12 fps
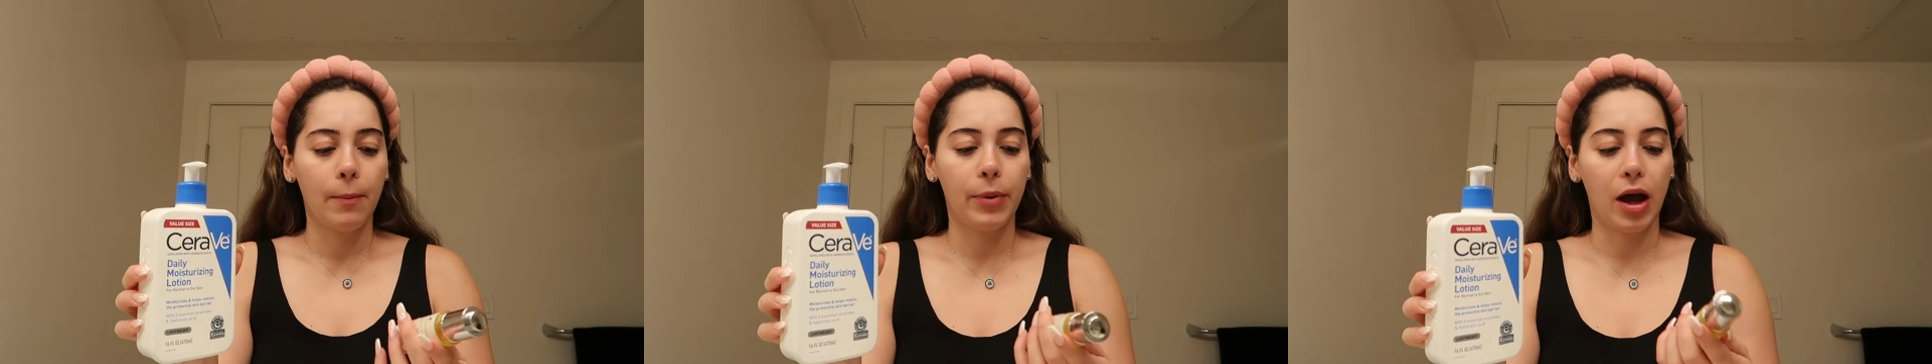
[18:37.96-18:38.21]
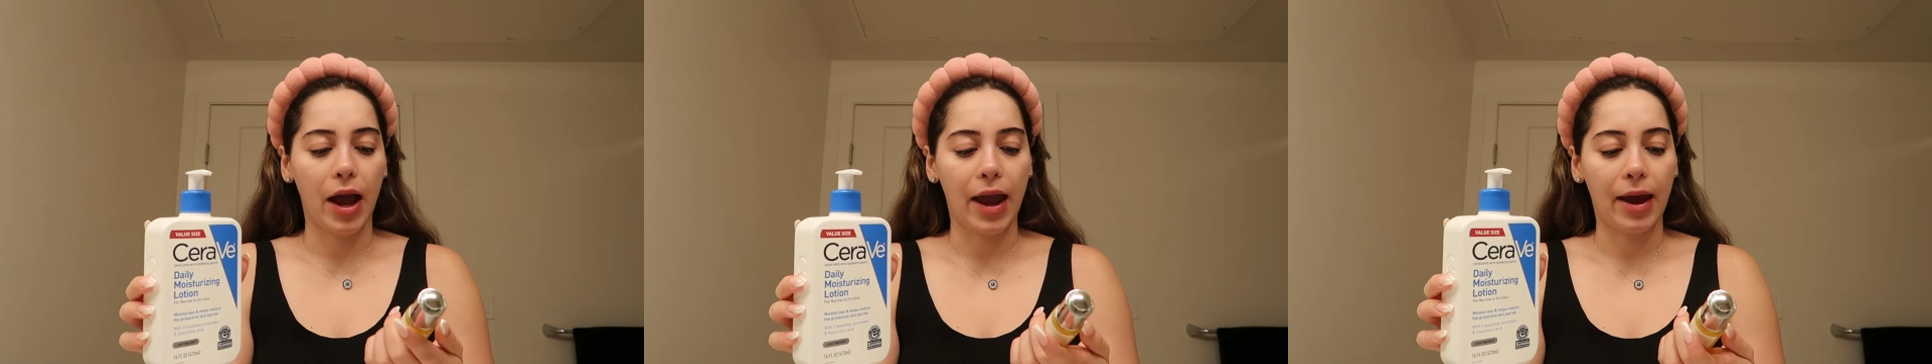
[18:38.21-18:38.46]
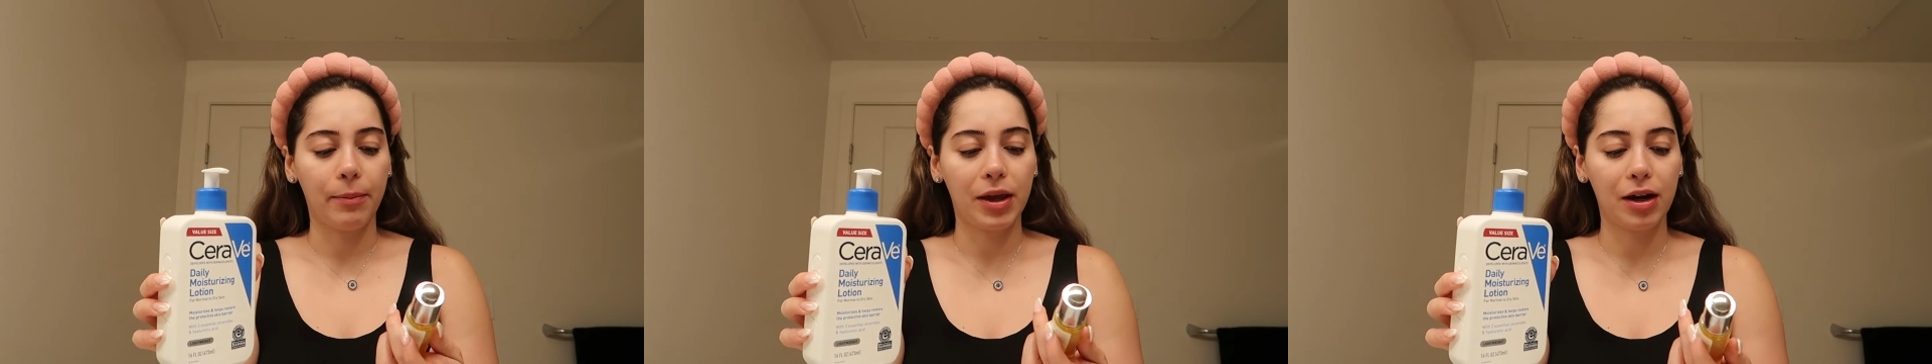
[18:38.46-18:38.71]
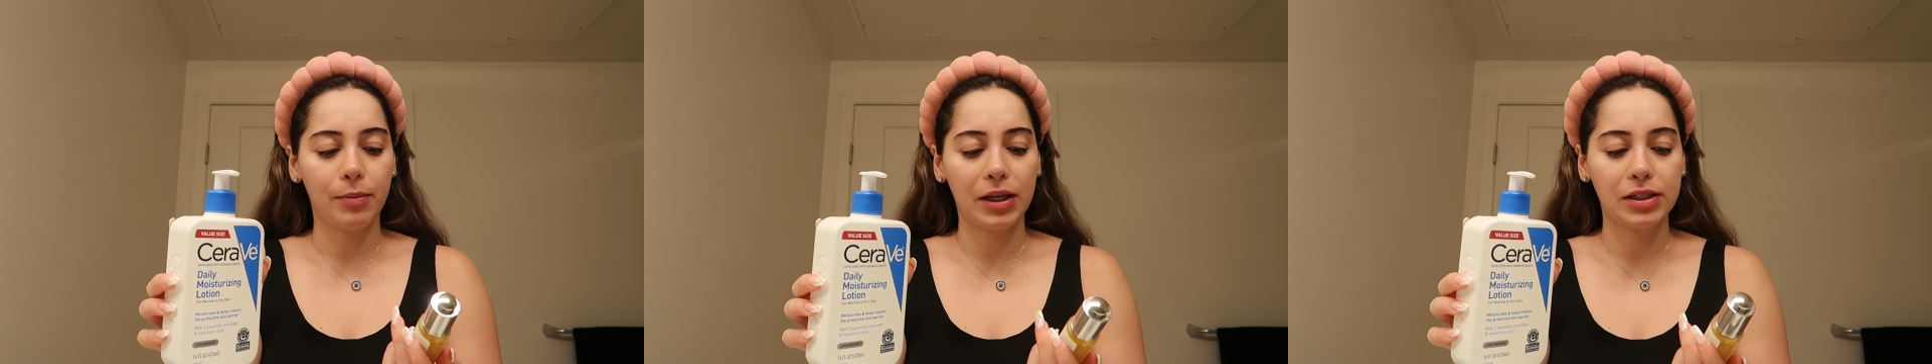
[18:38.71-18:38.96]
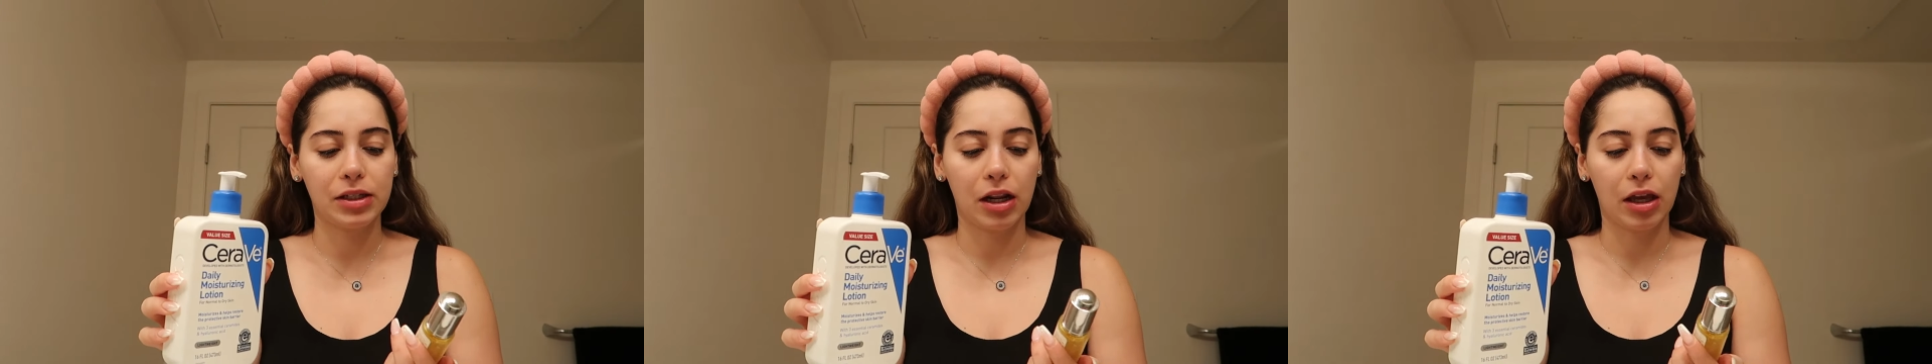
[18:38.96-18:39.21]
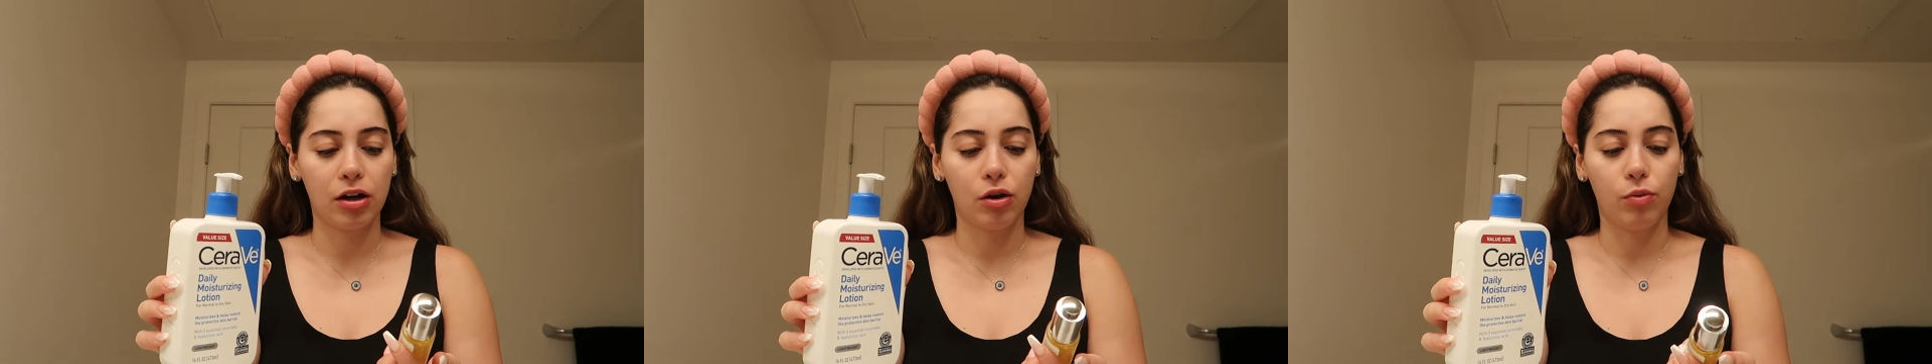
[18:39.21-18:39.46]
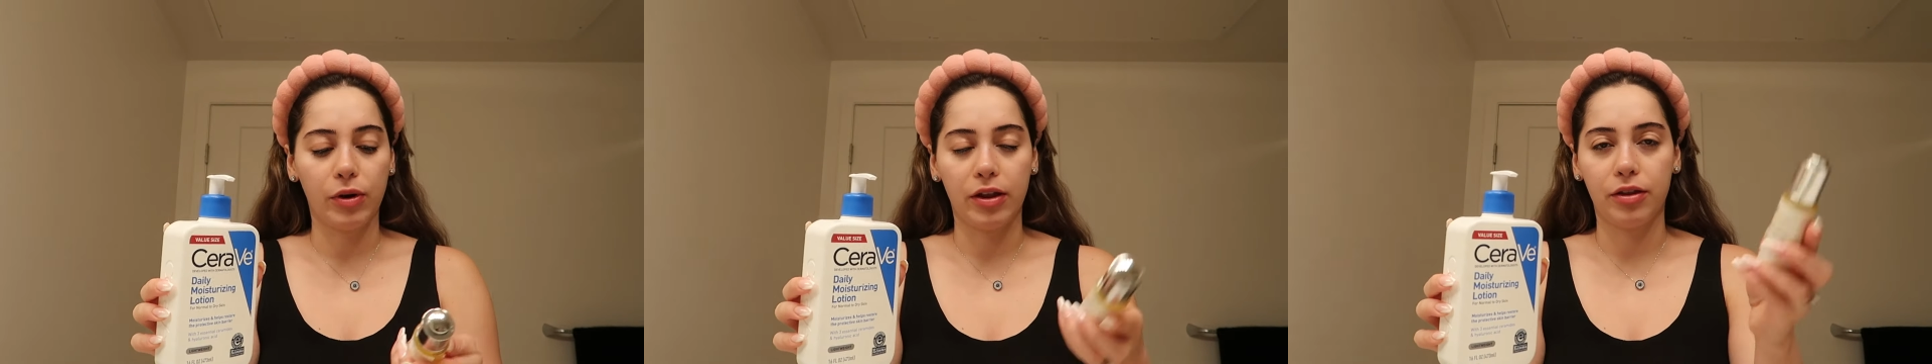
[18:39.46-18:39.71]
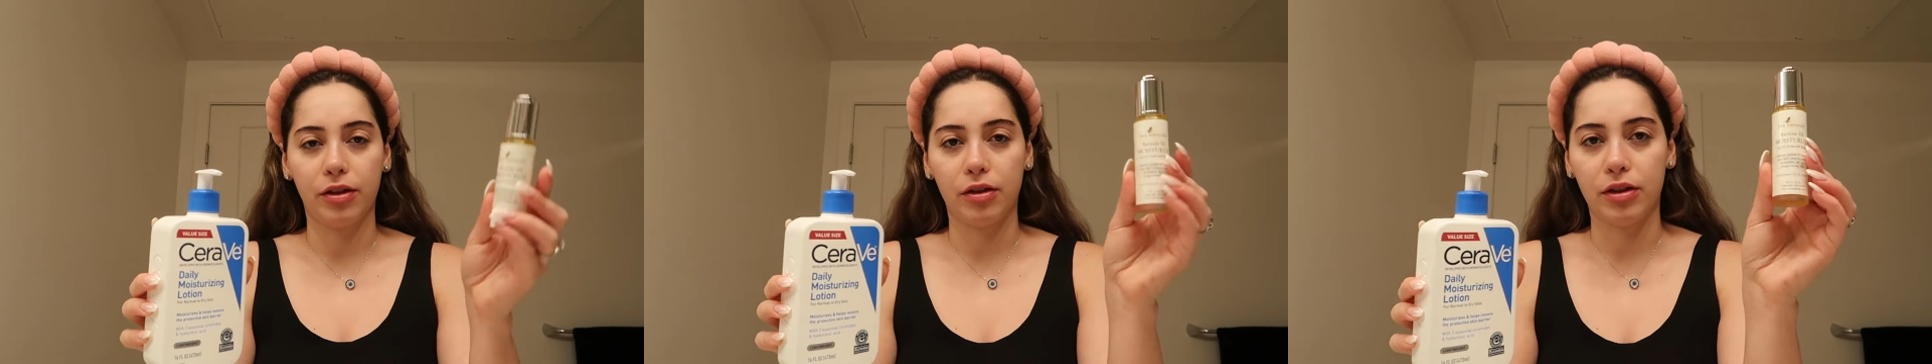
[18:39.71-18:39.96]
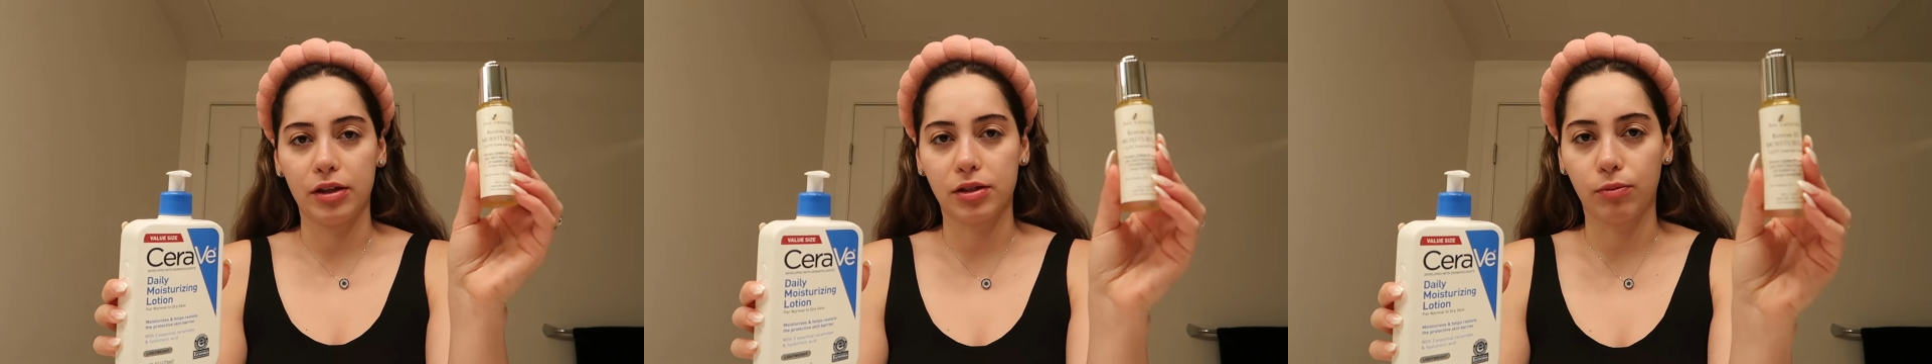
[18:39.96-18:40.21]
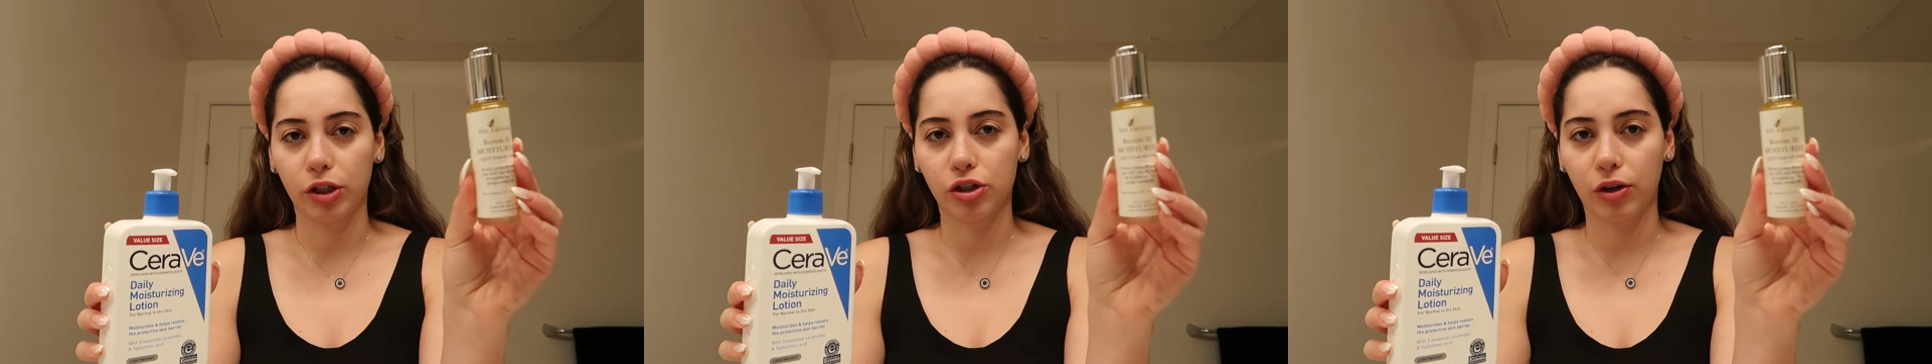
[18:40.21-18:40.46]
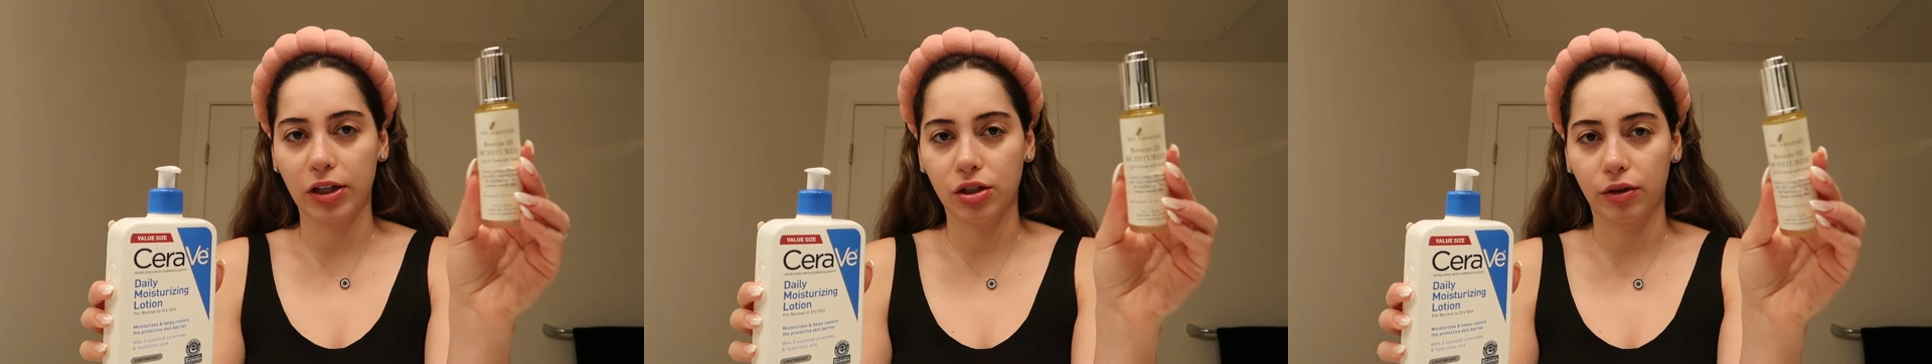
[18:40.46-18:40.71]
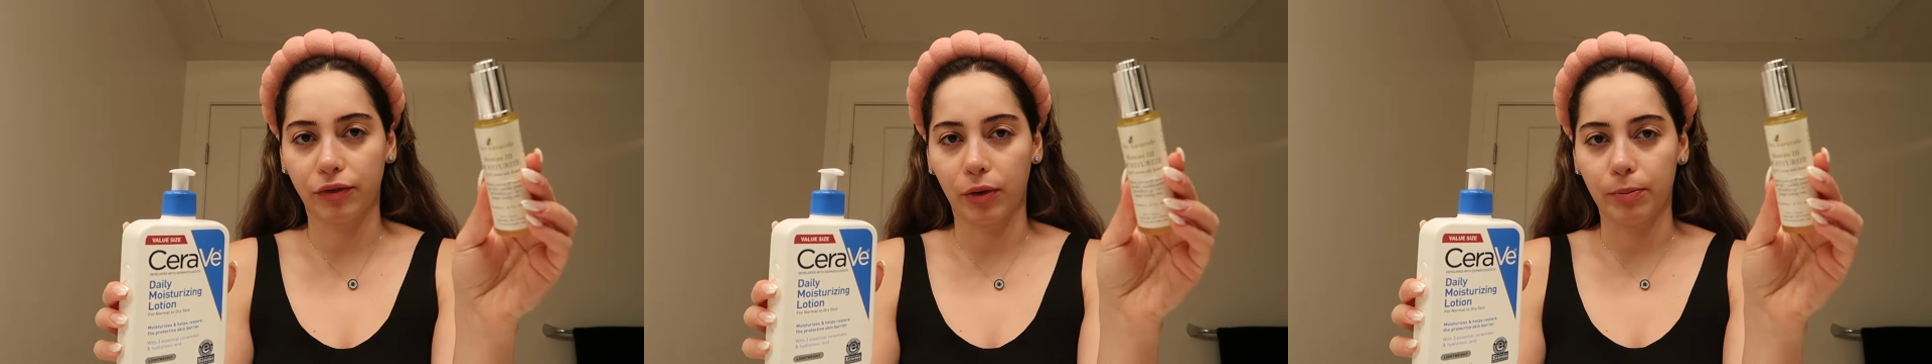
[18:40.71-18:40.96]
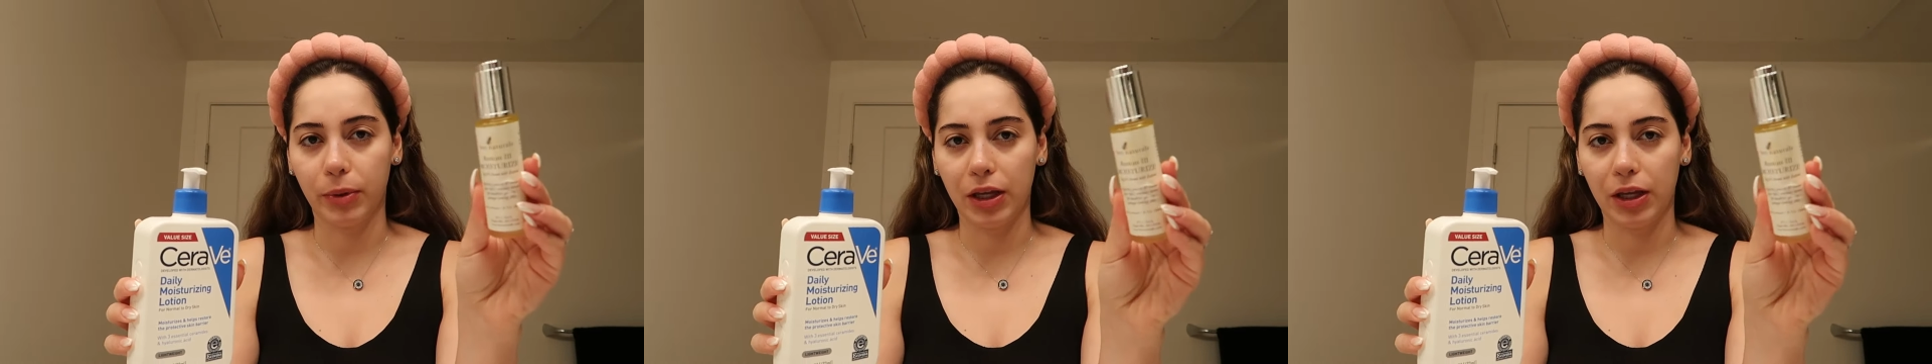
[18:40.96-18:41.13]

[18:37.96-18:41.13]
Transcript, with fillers: but I am going to mix it in with this moisturizer from